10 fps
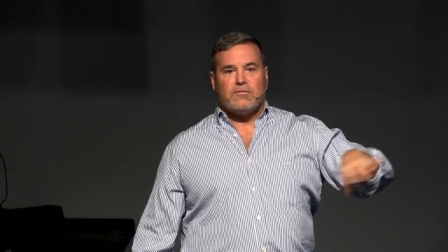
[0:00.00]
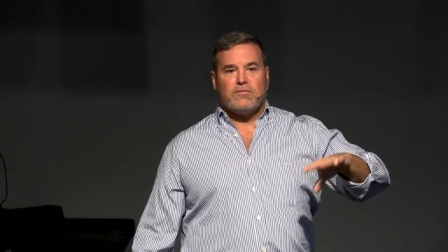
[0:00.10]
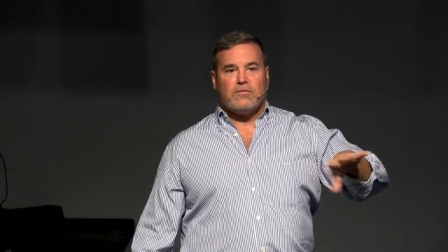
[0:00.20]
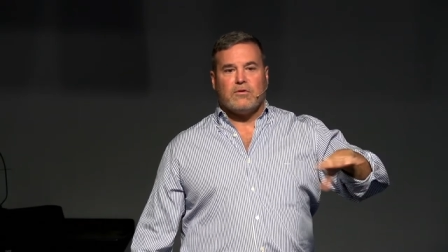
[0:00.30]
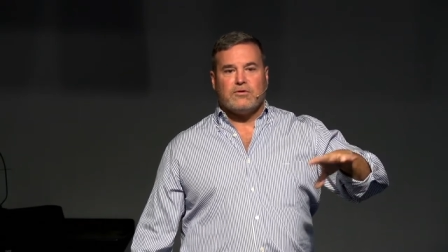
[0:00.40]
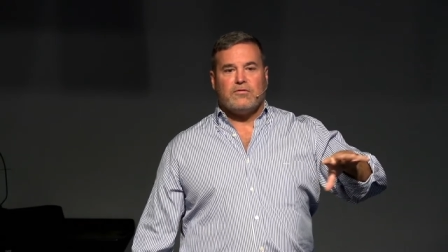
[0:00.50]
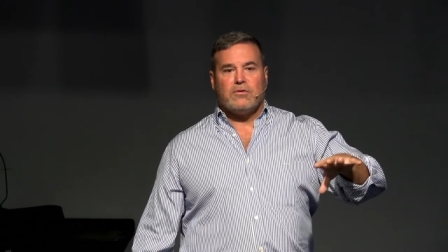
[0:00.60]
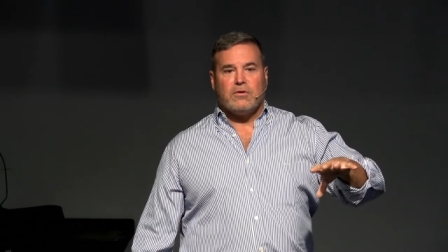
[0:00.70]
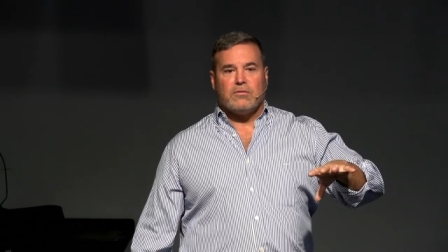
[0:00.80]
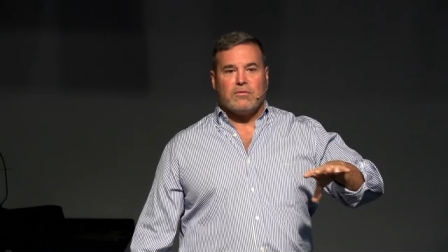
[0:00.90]
For those of
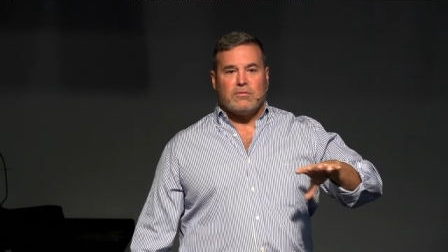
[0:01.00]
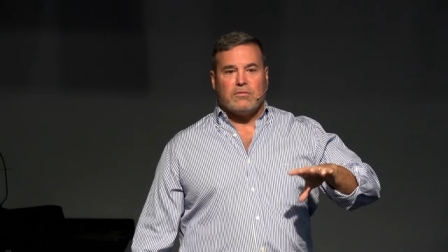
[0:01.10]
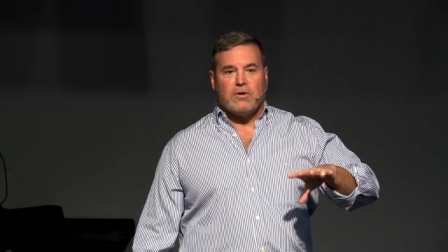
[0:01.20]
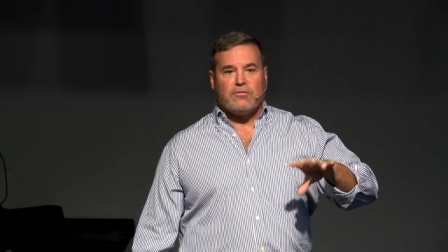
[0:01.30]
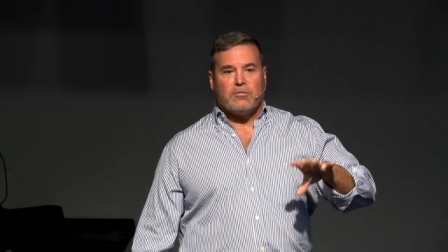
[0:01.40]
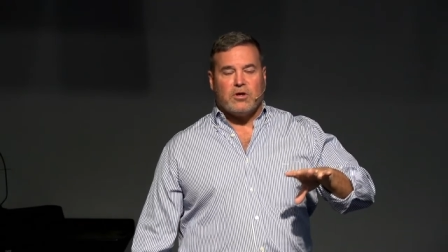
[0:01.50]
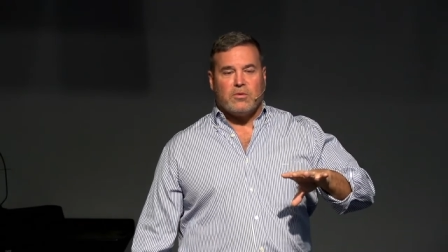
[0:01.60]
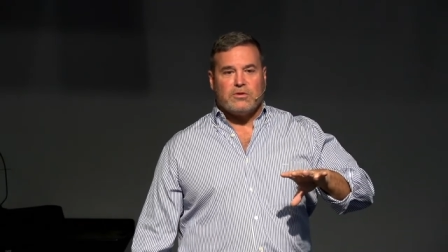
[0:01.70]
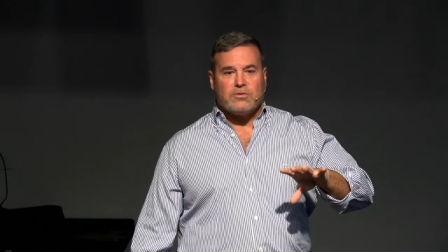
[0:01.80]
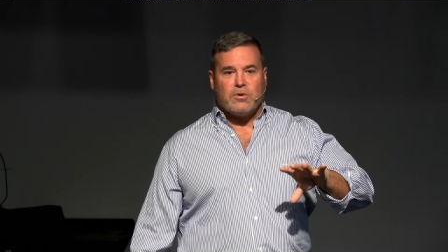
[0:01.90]
you who don't not familiar
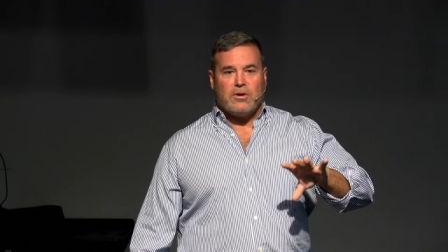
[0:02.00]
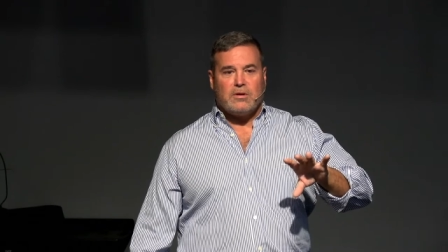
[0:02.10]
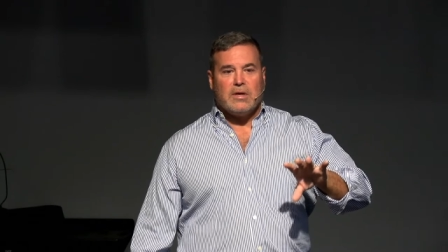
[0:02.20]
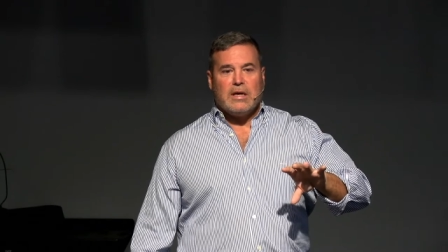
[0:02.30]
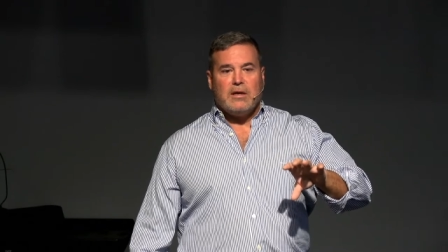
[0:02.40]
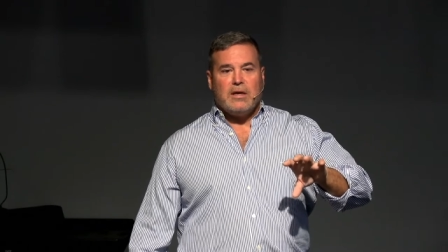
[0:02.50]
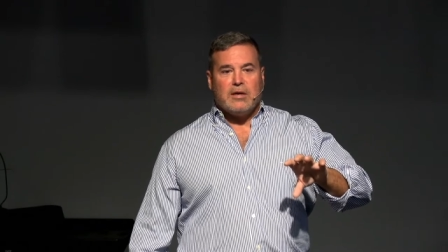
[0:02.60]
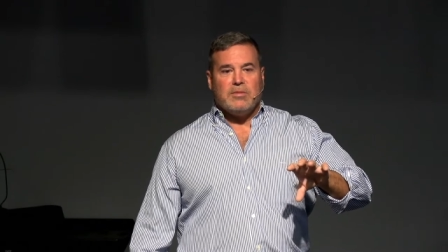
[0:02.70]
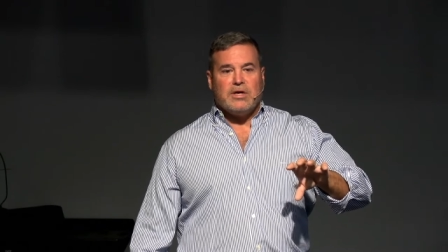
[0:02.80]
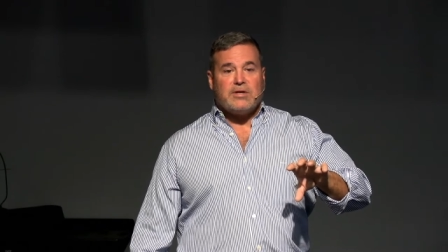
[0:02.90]
with this word,
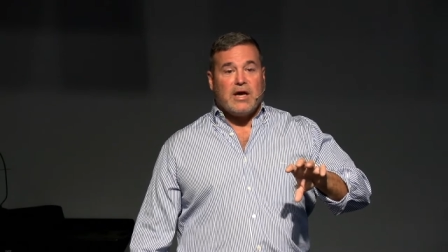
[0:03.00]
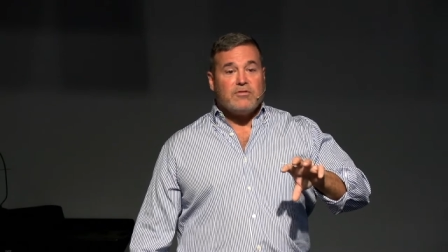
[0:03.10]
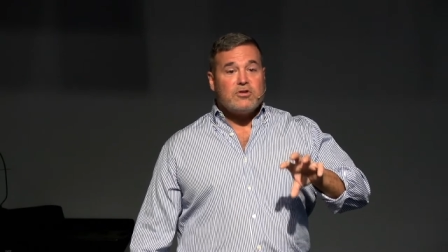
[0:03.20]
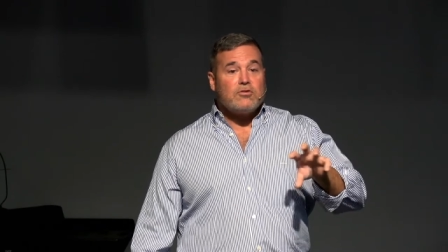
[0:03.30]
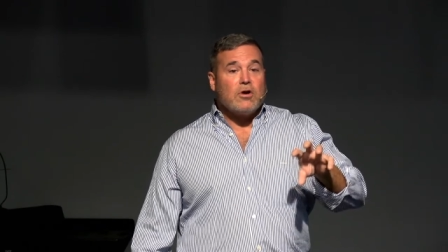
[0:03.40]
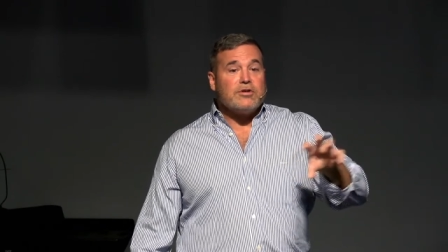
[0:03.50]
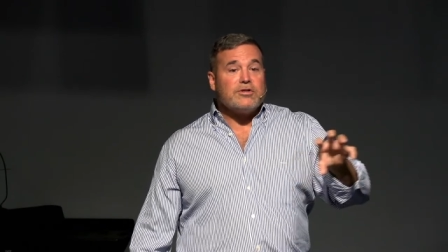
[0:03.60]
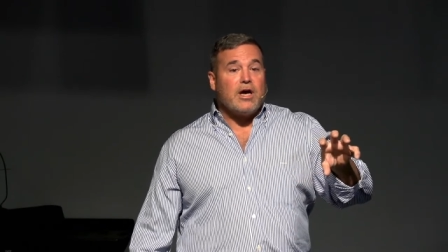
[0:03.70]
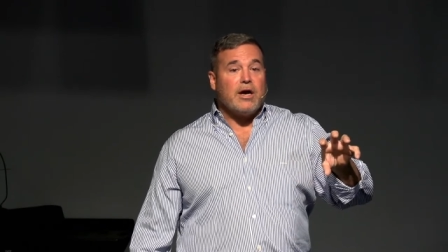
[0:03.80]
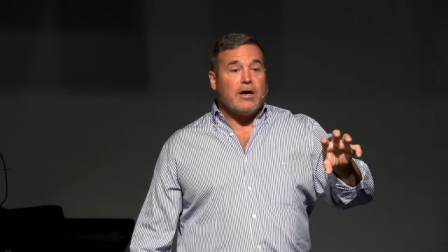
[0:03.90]
it means to have a strong
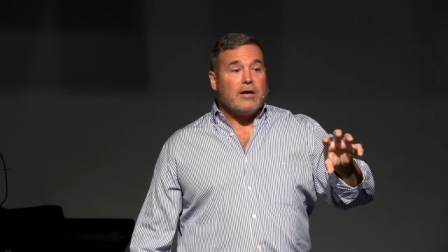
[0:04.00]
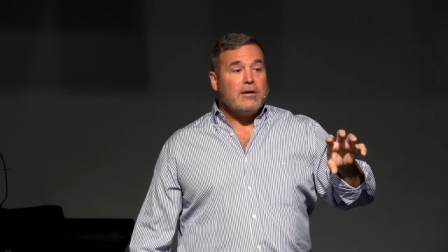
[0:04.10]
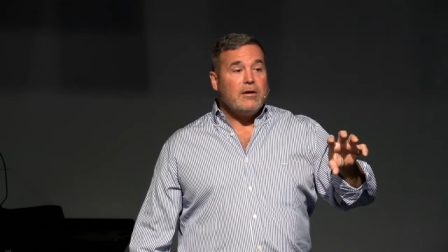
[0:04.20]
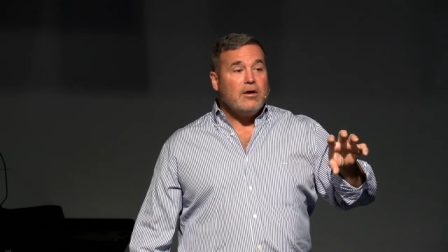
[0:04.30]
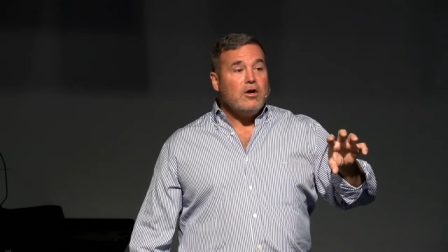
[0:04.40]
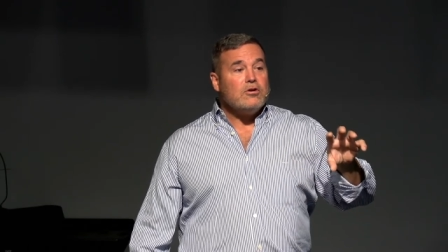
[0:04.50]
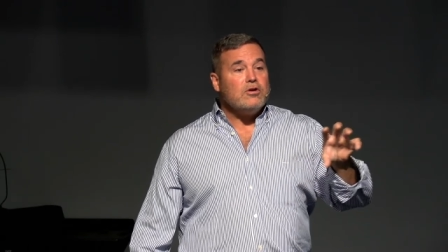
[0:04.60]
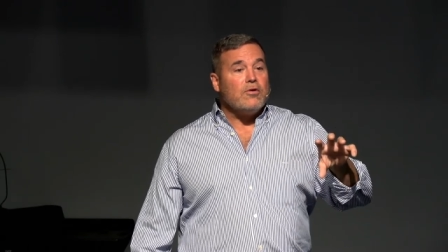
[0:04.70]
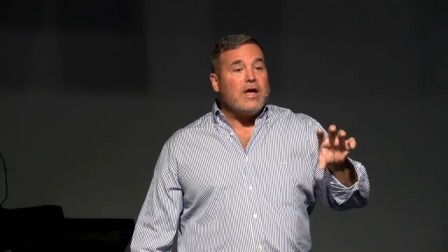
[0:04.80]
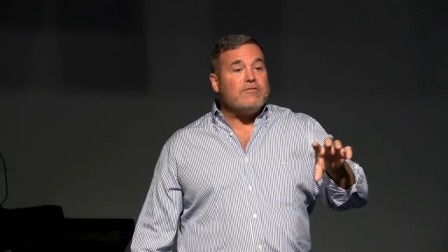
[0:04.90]
desire.
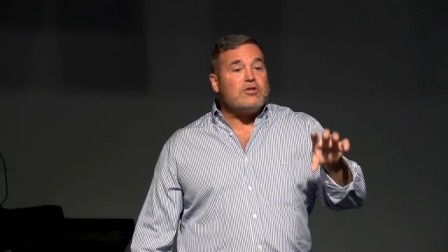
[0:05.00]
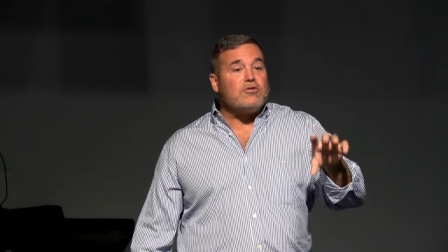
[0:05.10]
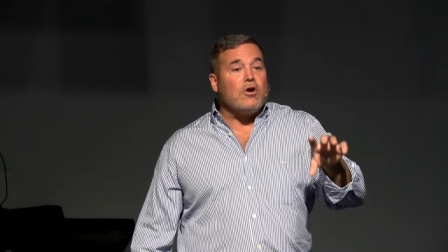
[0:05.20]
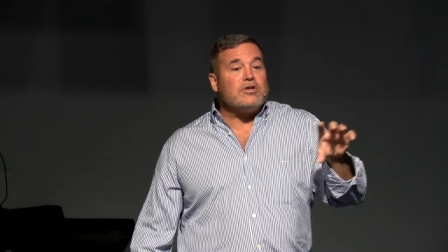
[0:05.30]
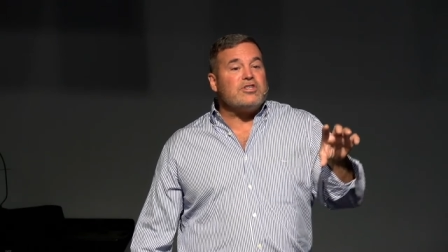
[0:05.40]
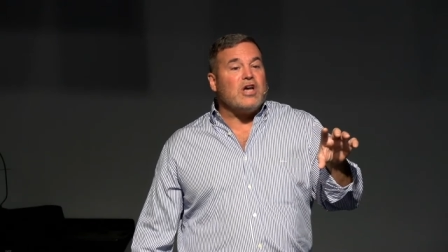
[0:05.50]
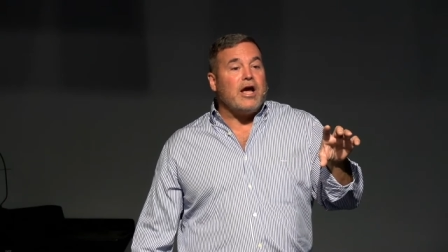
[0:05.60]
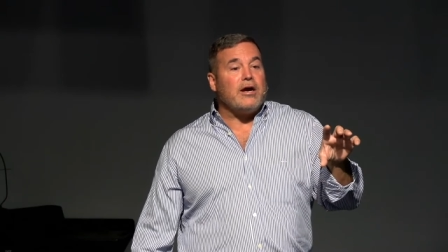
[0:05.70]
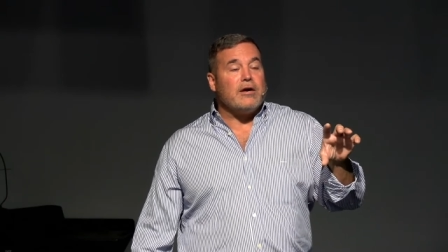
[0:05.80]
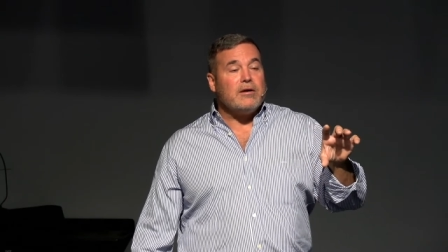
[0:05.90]
Don't have a strong
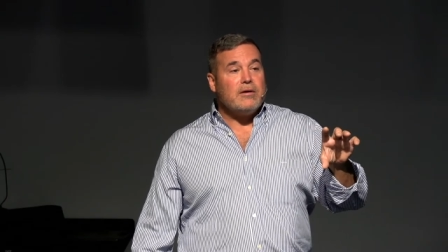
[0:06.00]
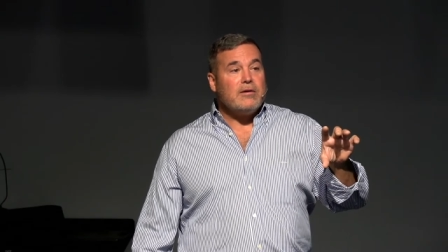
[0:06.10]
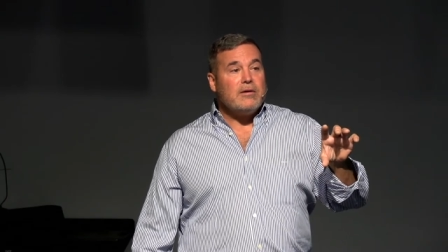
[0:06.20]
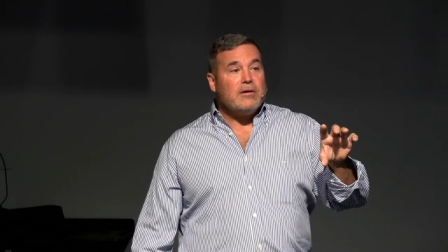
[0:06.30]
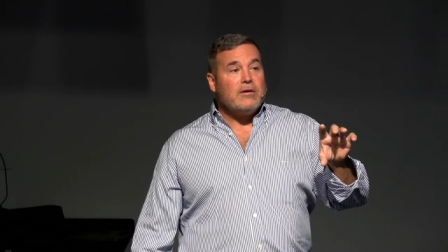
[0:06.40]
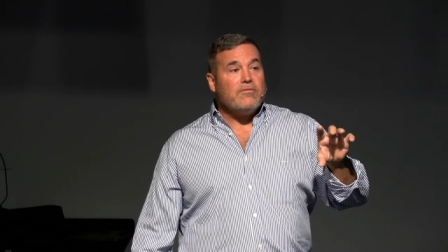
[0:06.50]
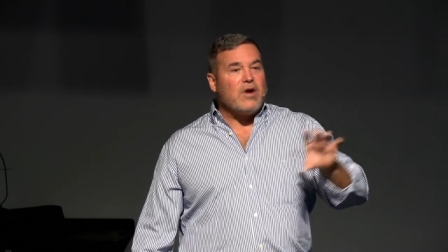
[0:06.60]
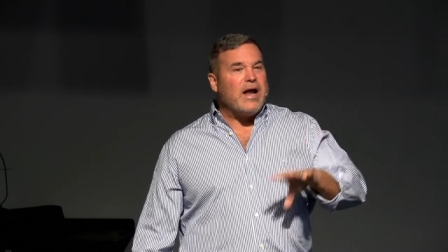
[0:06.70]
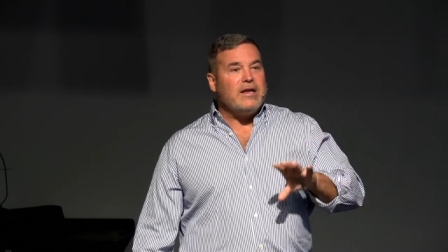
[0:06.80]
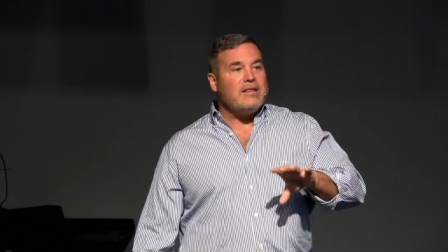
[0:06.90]
desire
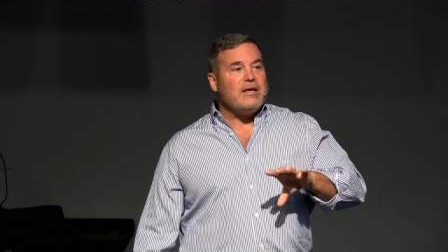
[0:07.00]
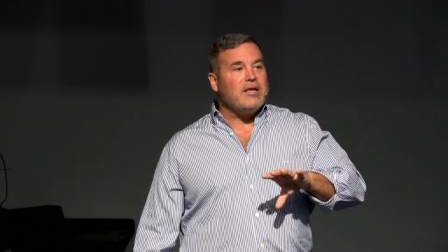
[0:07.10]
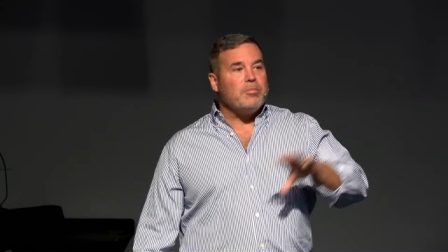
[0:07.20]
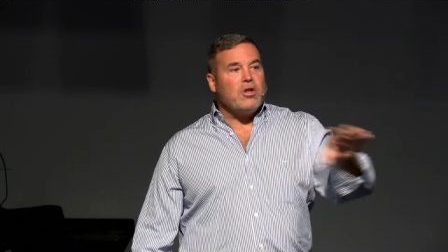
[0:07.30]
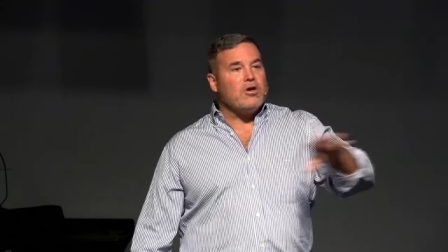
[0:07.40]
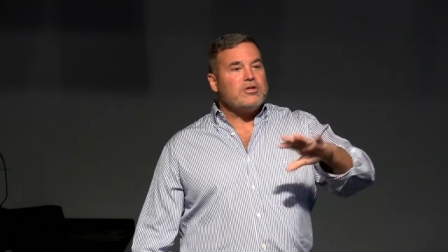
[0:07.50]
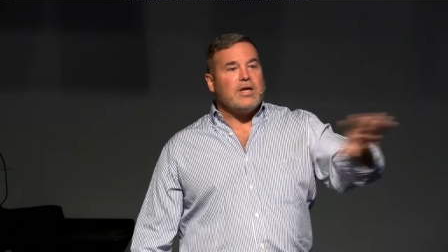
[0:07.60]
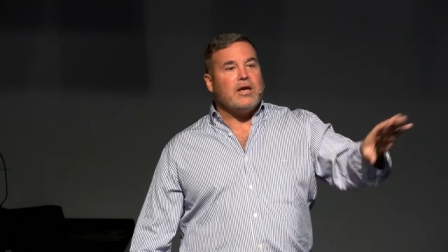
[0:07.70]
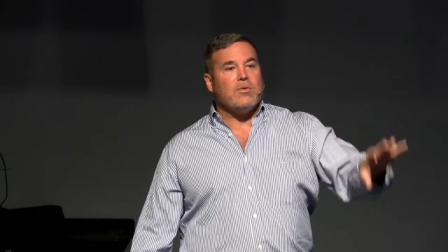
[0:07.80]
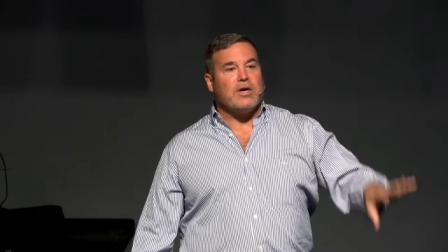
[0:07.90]
for anything that belongs to
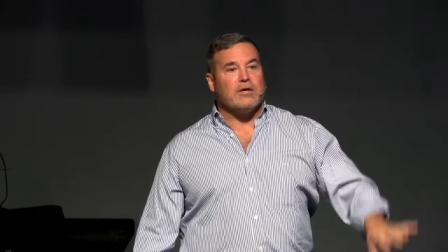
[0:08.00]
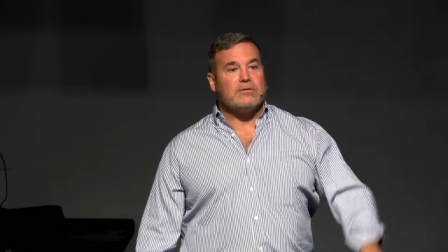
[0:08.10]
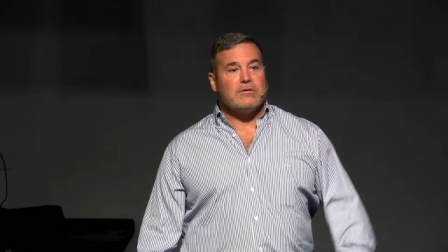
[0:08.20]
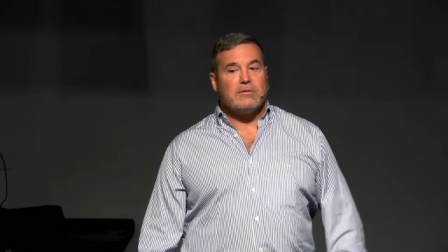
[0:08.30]
anyone else